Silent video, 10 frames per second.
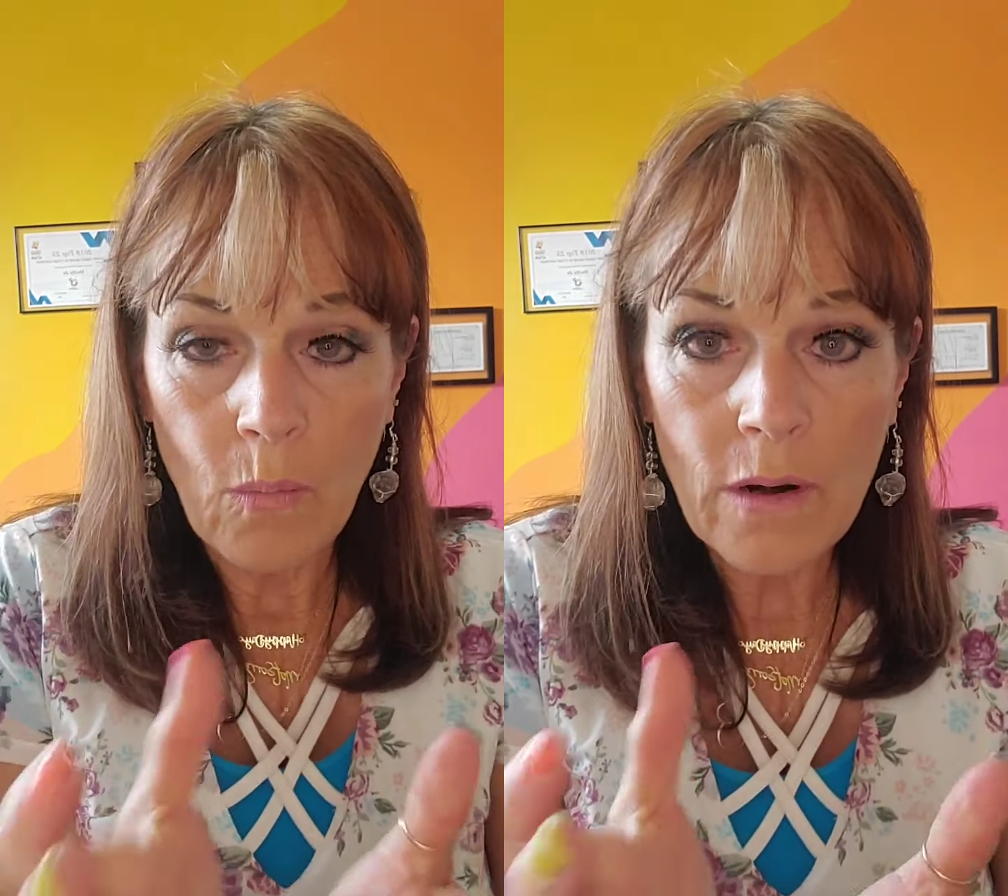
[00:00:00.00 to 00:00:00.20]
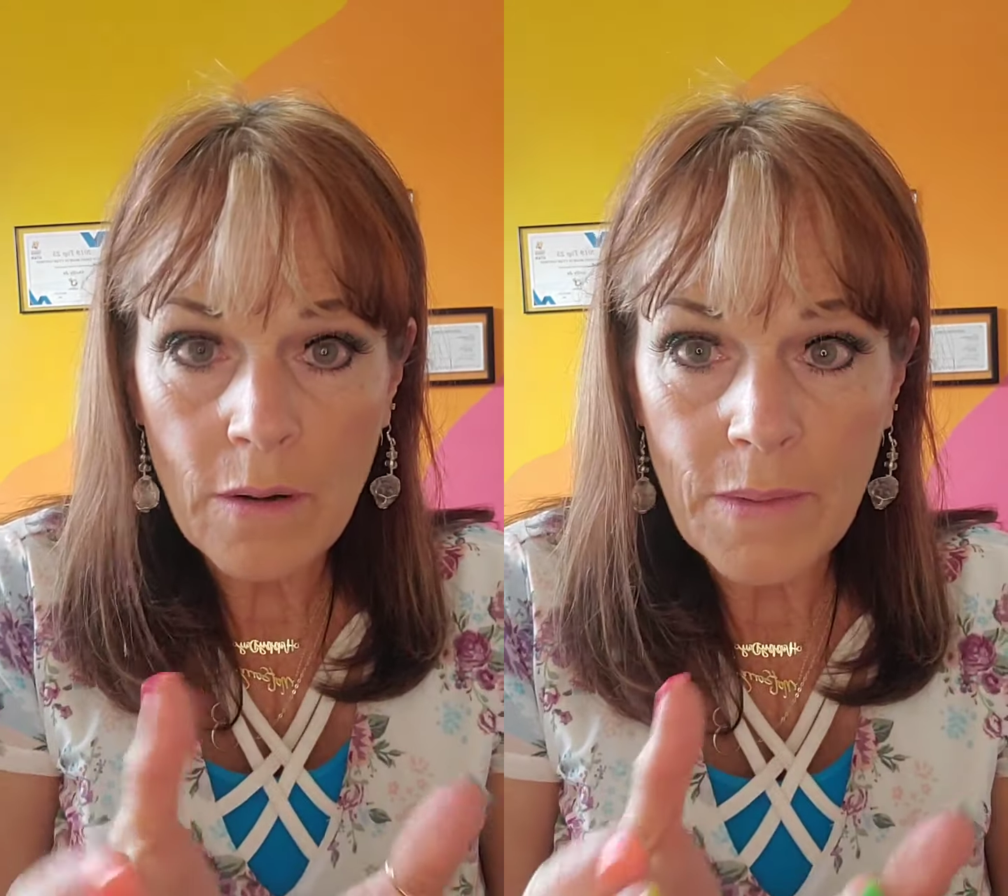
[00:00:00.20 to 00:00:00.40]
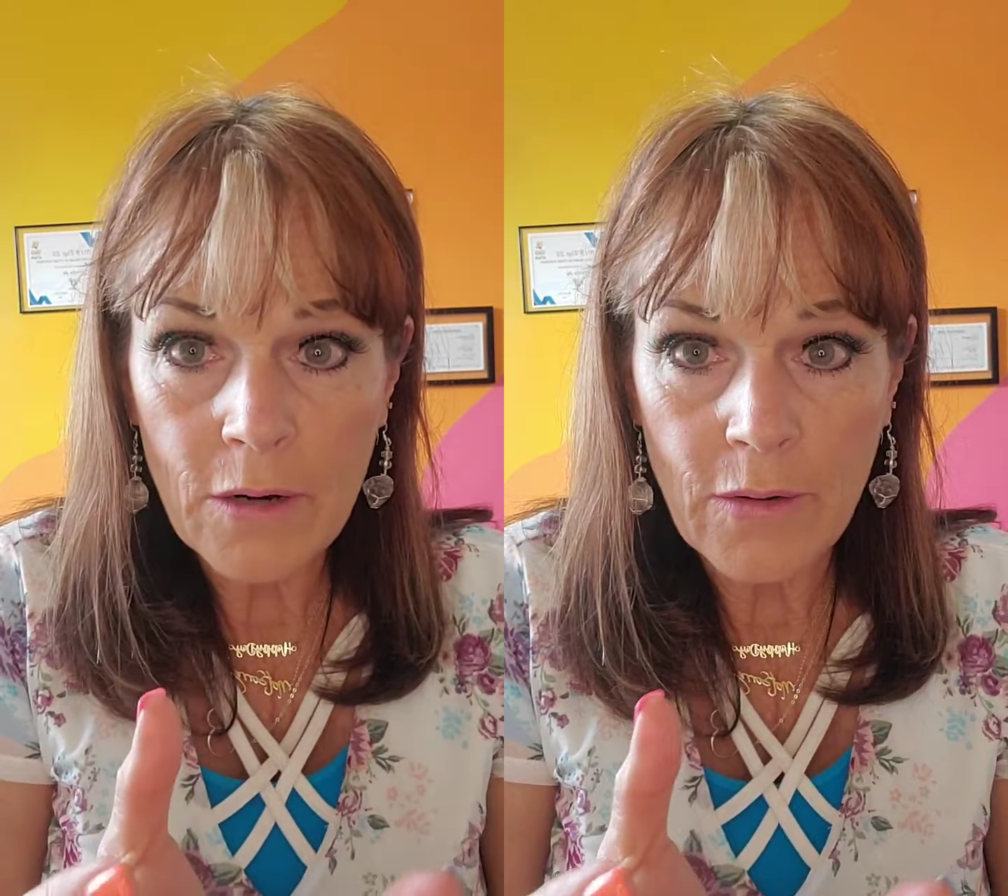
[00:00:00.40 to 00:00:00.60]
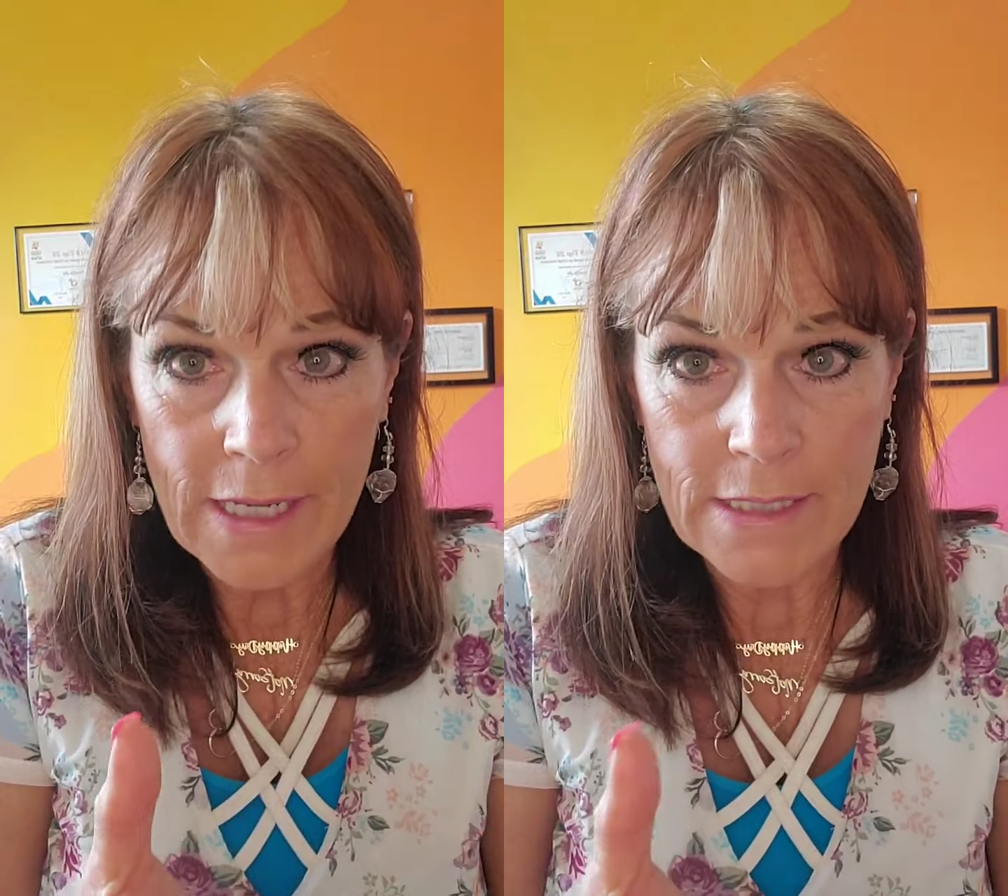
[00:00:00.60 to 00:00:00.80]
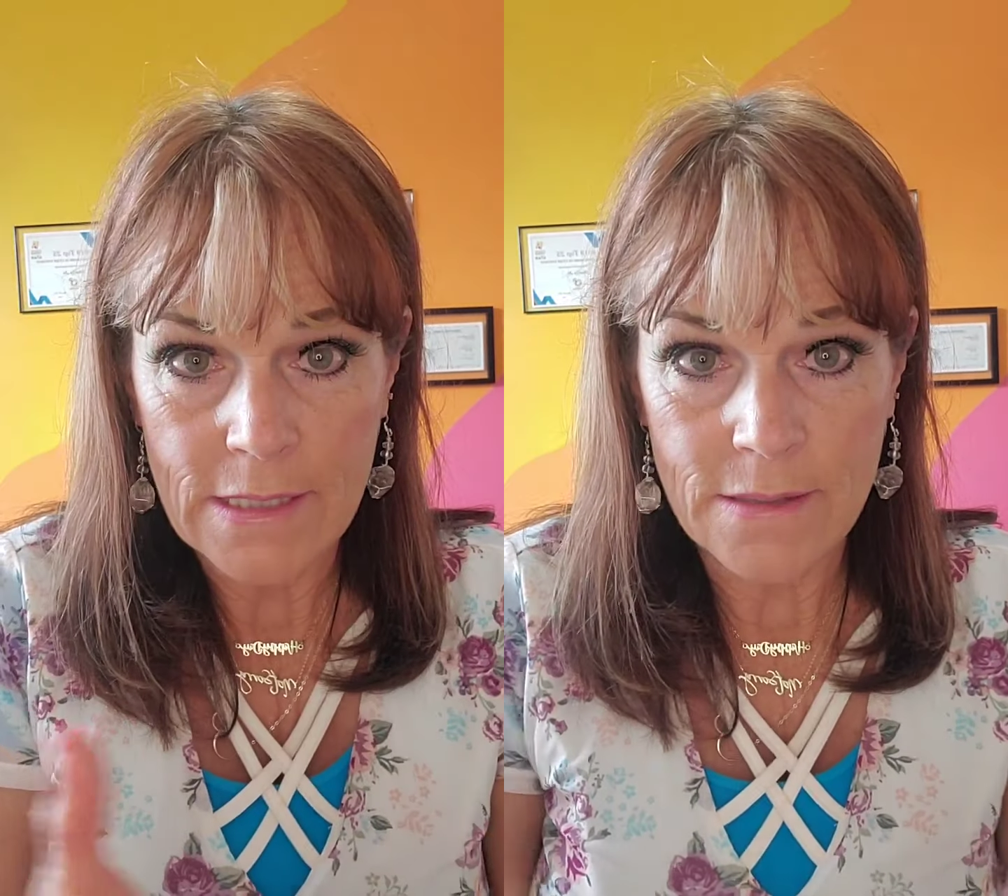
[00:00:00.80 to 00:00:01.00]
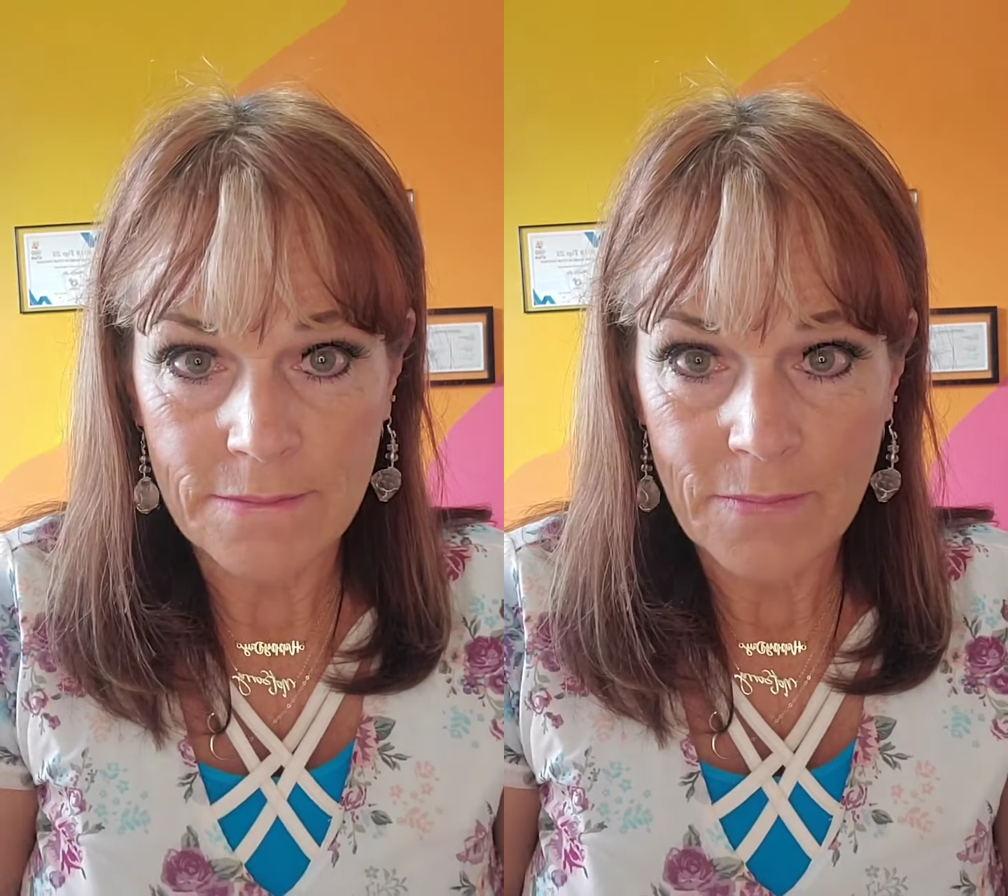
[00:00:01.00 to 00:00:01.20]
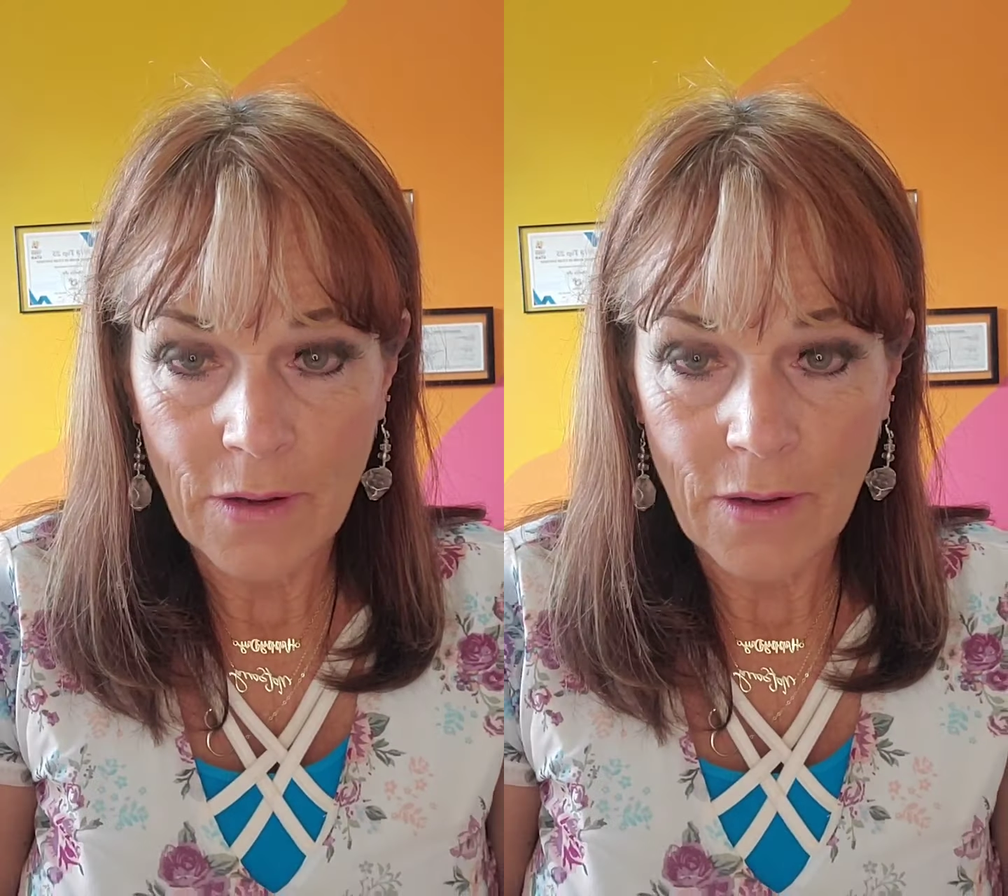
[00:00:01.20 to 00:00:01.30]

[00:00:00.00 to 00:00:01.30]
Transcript: what are amino acids?